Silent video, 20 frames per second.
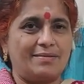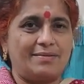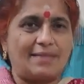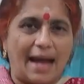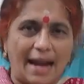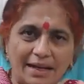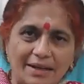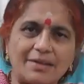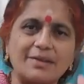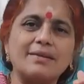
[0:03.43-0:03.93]

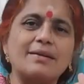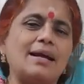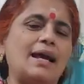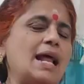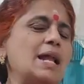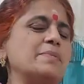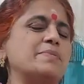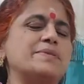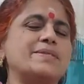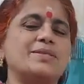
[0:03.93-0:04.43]
That
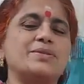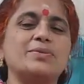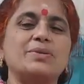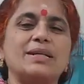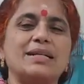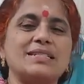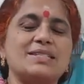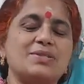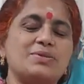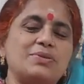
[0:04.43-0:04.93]
helps
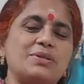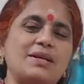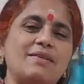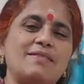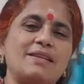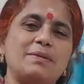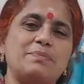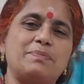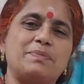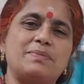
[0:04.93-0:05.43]
students to
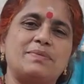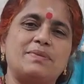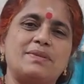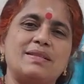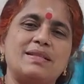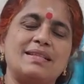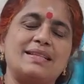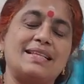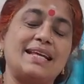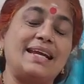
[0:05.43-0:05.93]
develop
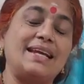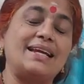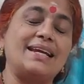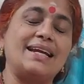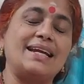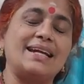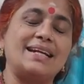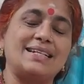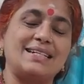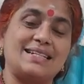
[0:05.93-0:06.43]

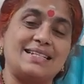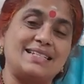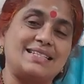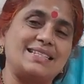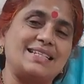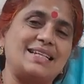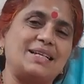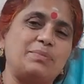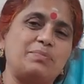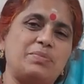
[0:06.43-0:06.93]
thinking and
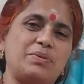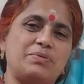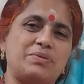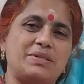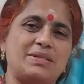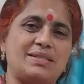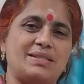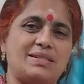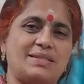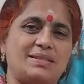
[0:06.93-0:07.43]
reasoning
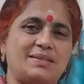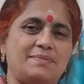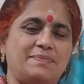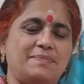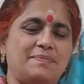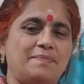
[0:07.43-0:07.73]
powers.